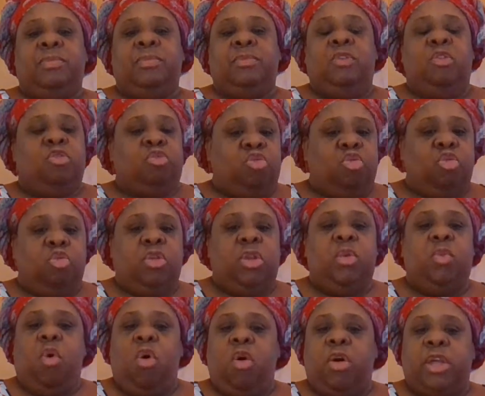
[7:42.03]
You're
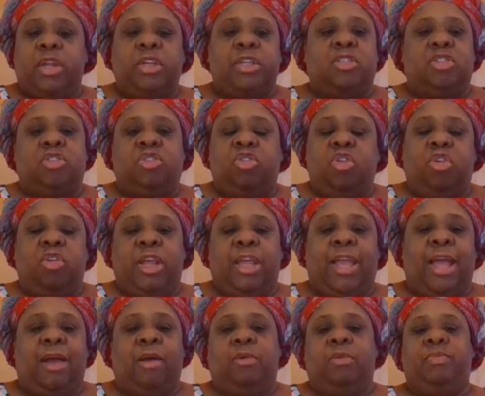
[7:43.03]
truly walking this
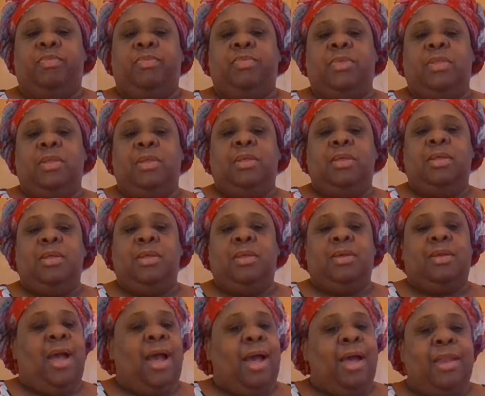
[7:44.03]
journey out.
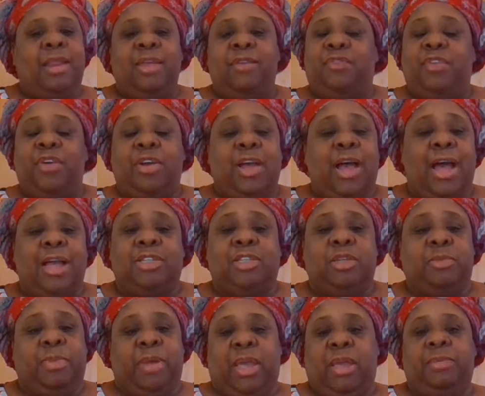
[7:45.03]
God ain't
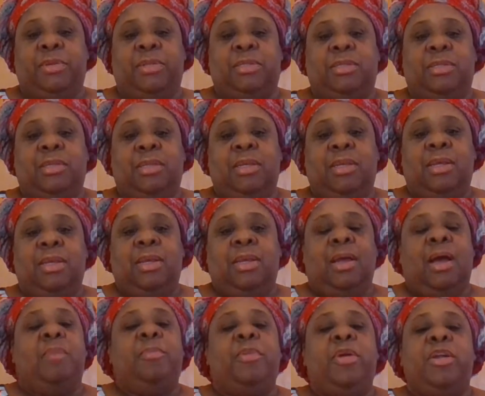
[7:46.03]
forgot you, babies.
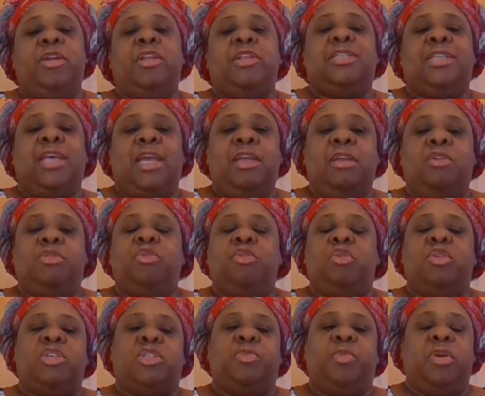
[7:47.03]
I'm here to tell you
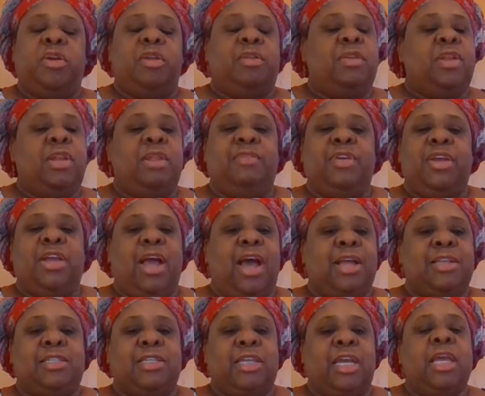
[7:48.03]
through the Spirit of the living
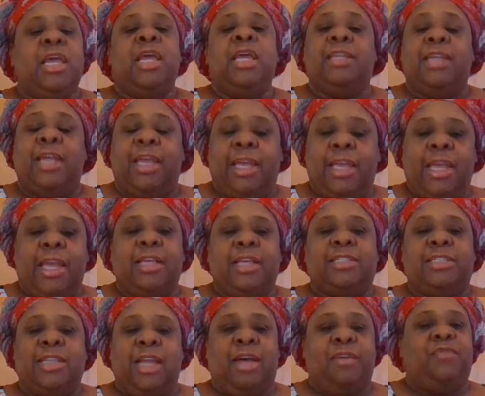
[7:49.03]
God today that he
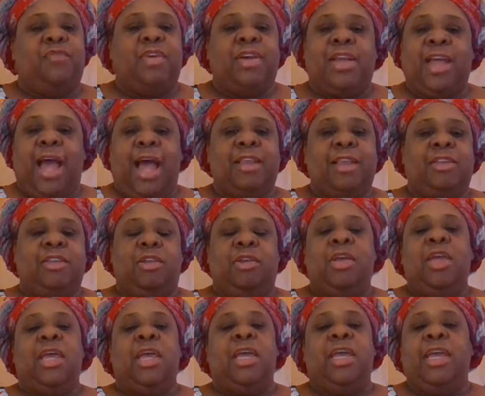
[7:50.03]
has not forgotten you.
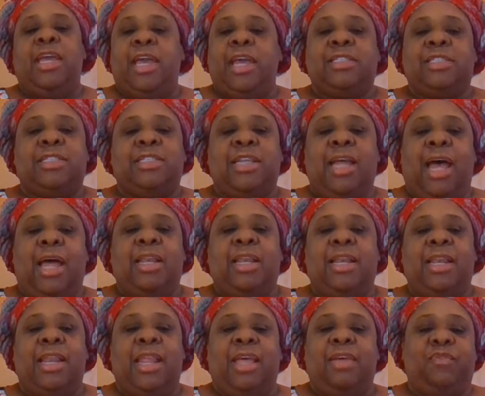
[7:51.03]
He has not
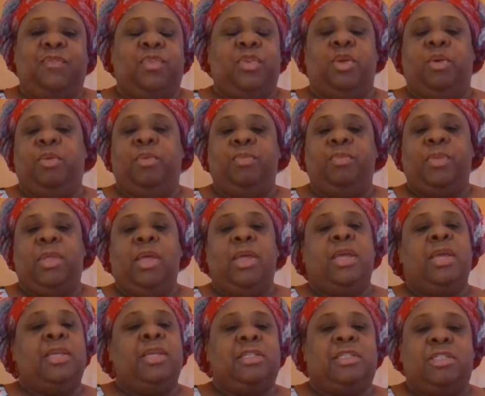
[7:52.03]
left you.
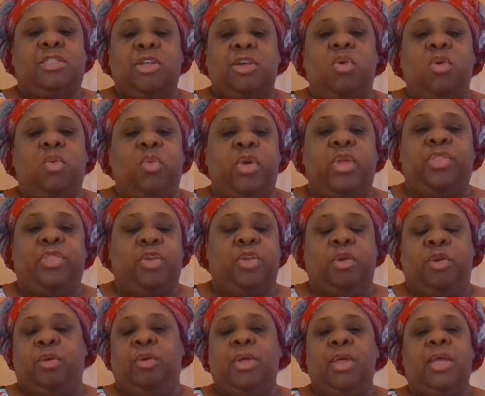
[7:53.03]
He's still with
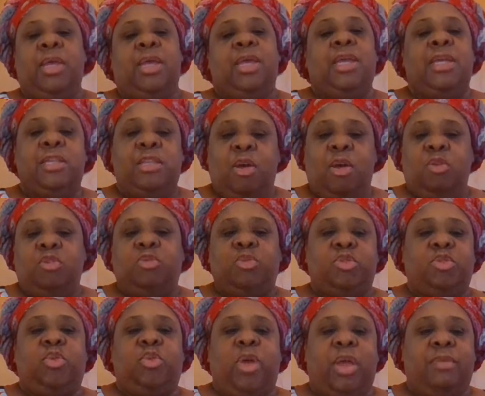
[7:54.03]
you. He knows
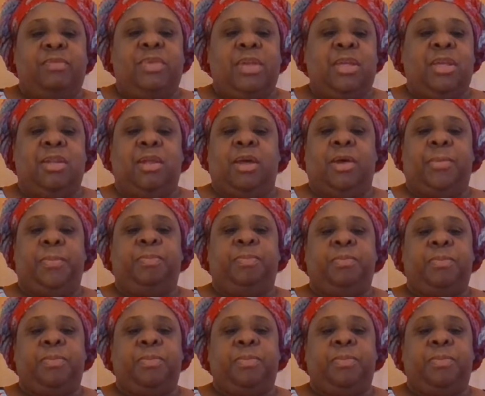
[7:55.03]
what you have need of.